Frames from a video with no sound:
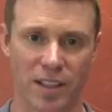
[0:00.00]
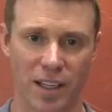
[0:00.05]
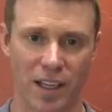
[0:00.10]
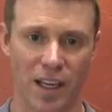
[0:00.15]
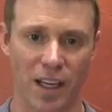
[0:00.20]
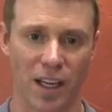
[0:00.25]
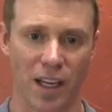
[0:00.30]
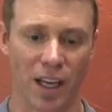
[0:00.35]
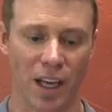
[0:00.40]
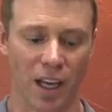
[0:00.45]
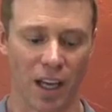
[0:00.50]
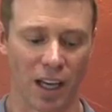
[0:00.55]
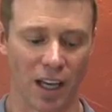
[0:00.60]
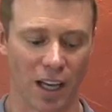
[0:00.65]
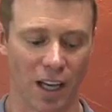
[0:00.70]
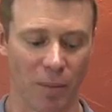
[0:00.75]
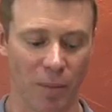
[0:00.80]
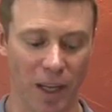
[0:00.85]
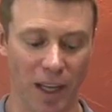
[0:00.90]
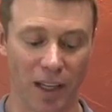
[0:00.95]
tea
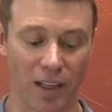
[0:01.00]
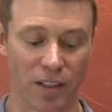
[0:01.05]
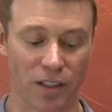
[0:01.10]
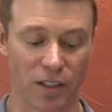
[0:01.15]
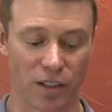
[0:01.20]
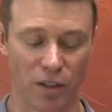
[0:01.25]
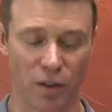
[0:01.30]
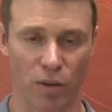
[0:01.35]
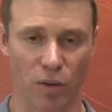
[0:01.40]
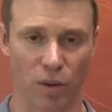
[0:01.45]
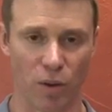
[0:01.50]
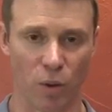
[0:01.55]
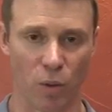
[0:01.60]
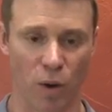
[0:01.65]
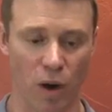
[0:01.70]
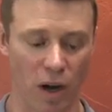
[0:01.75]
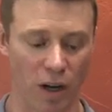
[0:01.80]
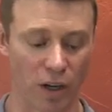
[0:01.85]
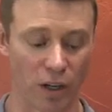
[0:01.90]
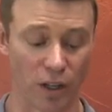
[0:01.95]
come into the
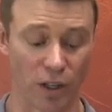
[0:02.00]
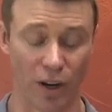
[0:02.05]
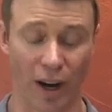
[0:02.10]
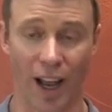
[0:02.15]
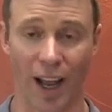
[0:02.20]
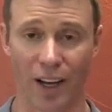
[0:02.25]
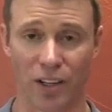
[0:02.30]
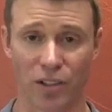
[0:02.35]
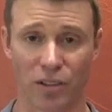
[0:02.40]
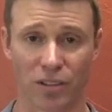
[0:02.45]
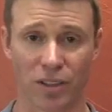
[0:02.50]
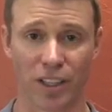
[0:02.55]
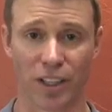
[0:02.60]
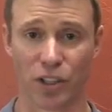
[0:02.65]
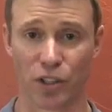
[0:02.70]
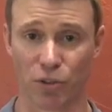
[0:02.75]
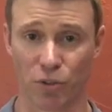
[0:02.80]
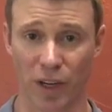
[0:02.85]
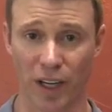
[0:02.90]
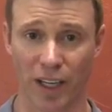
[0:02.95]
water. You're actually
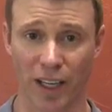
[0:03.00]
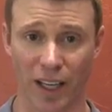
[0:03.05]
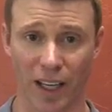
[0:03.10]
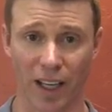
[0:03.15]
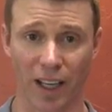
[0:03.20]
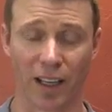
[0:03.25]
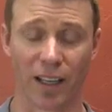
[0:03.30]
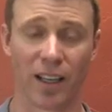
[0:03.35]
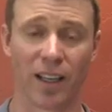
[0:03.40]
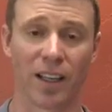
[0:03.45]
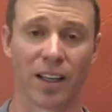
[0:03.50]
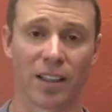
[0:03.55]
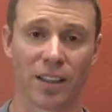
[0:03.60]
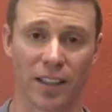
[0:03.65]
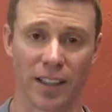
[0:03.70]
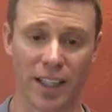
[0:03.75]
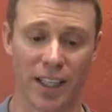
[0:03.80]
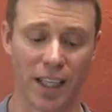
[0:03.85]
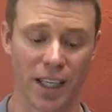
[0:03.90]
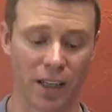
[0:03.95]
drinking
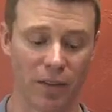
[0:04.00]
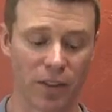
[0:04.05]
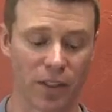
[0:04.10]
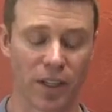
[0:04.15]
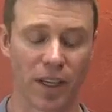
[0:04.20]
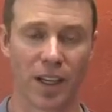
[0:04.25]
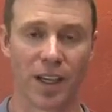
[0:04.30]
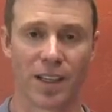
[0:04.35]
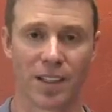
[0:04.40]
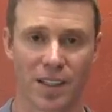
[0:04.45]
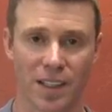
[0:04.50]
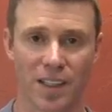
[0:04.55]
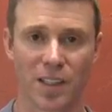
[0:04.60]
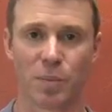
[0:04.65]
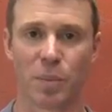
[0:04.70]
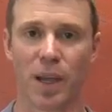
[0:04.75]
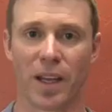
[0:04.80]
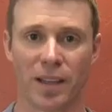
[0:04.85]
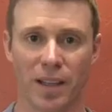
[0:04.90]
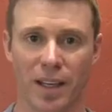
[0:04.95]
leaves
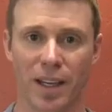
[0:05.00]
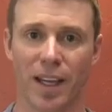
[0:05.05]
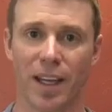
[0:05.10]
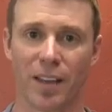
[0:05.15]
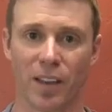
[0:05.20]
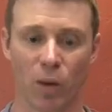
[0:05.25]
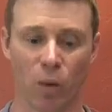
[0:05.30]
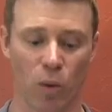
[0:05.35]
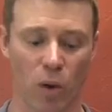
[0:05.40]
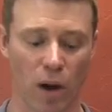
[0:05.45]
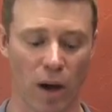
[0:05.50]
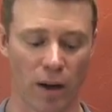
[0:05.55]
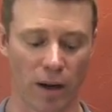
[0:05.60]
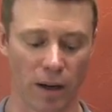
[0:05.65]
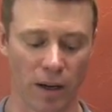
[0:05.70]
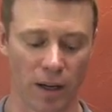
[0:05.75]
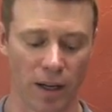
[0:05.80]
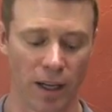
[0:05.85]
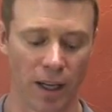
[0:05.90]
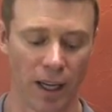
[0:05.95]
suspended in the
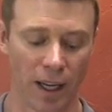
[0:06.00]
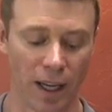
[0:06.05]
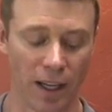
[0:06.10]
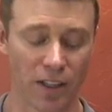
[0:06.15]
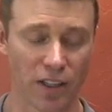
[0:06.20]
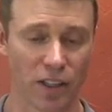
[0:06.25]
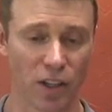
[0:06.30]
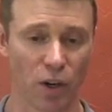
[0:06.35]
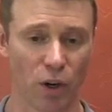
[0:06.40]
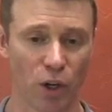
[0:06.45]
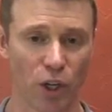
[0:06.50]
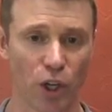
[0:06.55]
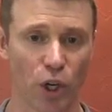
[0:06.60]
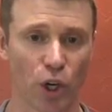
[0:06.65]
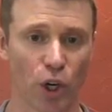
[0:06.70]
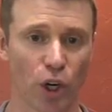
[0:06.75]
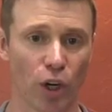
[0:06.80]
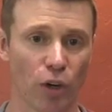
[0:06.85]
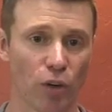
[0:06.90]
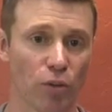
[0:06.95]
water. And so
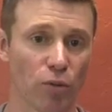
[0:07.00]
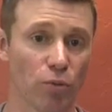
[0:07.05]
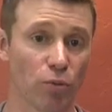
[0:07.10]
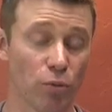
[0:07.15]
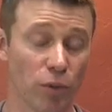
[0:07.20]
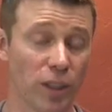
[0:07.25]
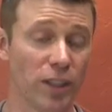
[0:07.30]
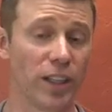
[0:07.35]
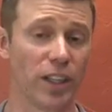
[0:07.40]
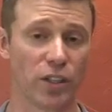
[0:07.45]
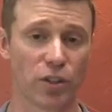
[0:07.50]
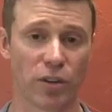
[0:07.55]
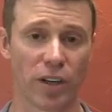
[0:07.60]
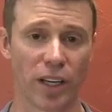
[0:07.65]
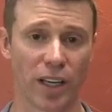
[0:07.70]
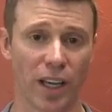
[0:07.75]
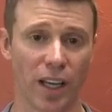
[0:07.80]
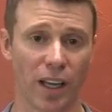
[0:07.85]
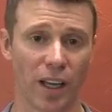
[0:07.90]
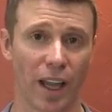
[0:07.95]
you're really
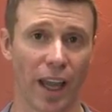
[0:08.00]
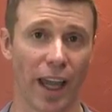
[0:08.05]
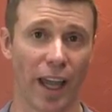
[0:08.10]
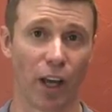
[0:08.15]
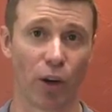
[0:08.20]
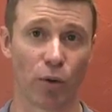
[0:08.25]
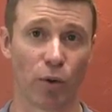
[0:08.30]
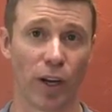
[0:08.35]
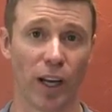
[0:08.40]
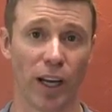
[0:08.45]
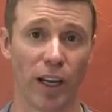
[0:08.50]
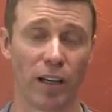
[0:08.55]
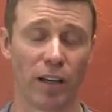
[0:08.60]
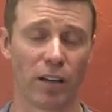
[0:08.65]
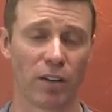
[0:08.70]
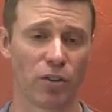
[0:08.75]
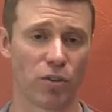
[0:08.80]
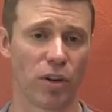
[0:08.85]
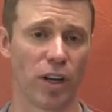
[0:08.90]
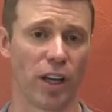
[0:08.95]
drinking a
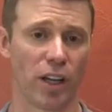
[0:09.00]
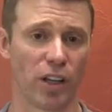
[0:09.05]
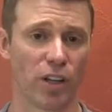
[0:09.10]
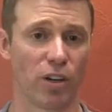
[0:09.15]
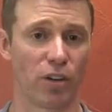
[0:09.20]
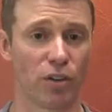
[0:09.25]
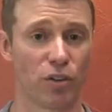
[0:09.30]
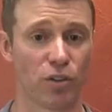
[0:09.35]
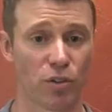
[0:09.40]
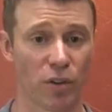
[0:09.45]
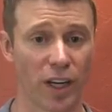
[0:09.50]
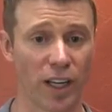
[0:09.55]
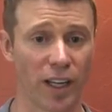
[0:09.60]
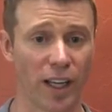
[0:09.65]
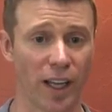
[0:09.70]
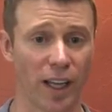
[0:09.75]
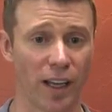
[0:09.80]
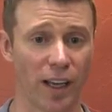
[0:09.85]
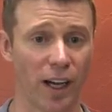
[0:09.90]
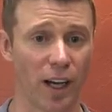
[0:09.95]
green drink. You're
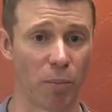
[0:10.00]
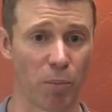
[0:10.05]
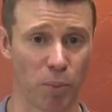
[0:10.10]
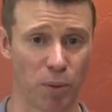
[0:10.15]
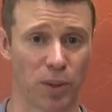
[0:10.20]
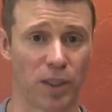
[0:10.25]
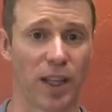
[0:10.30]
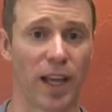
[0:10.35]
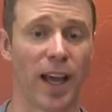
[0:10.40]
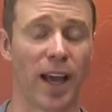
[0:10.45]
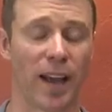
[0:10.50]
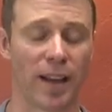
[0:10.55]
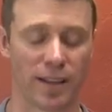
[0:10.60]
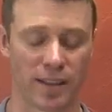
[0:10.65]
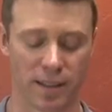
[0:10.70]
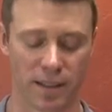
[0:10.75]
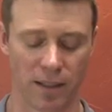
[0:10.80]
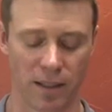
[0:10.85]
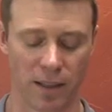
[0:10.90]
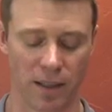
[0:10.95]
drinking a
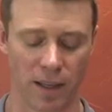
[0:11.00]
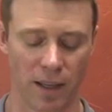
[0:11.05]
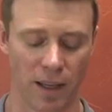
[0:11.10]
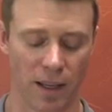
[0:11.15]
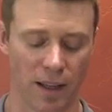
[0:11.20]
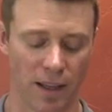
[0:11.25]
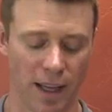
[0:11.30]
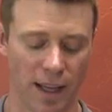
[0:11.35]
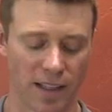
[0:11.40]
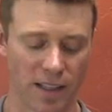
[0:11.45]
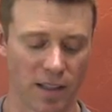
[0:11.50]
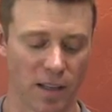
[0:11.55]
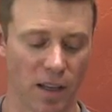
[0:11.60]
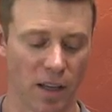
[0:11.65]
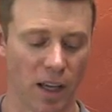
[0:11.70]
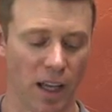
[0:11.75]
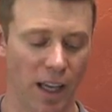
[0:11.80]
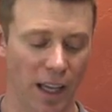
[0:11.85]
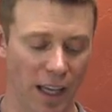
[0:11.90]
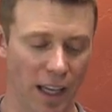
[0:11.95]
plant that's
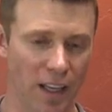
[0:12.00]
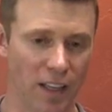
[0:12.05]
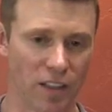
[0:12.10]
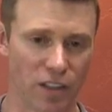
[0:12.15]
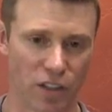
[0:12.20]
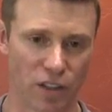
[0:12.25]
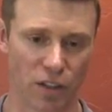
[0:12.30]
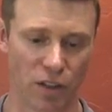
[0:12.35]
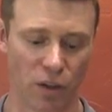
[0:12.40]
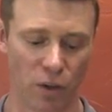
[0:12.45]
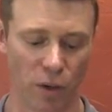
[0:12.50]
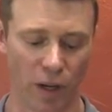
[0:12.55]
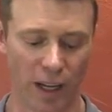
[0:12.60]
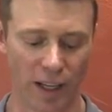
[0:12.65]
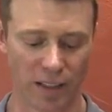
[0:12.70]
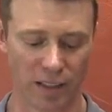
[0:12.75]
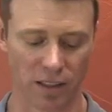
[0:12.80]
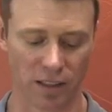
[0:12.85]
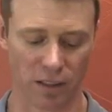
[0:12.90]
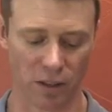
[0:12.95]
into
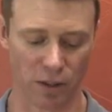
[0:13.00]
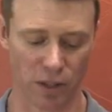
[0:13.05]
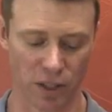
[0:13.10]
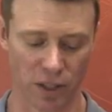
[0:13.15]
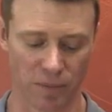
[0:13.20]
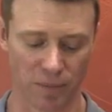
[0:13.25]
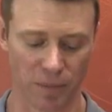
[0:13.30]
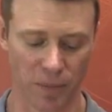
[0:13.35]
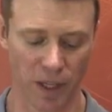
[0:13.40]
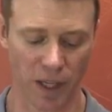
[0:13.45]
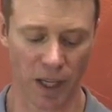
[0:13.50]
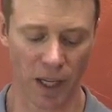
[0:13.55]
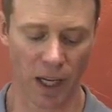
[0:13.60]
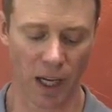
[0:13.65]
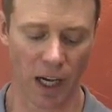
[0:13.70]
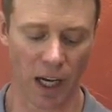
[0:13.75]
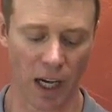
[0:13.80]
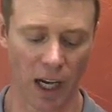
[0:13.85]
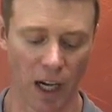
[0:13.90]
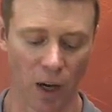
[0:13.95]
a solution.
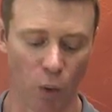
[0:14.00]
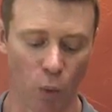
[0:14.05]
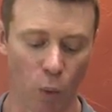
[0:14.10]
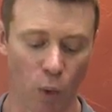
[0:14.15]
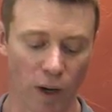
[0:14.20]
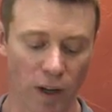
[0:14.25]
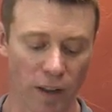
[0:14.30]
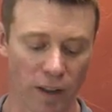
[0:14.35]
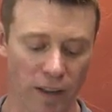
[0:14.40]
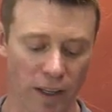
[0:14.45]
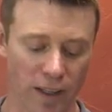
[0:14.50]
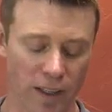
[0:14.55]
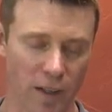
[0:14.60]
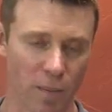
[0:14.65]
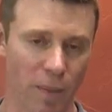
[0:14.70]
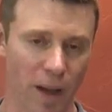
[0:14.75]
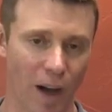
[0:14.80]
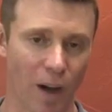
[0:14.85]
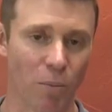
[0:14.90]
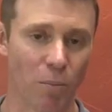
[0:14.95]
One of the things
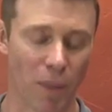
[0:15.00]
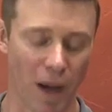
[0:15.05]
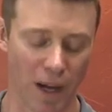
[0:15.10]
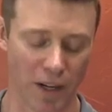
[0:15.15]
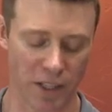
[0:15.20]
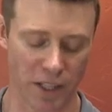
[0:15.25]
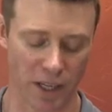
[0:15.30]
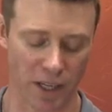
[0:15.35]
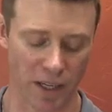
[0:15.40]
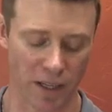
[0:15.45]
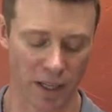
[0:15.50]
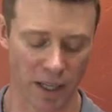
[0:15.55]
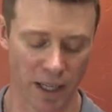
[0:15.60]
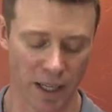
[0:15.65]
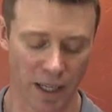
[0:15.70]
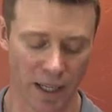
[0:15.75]
about matcha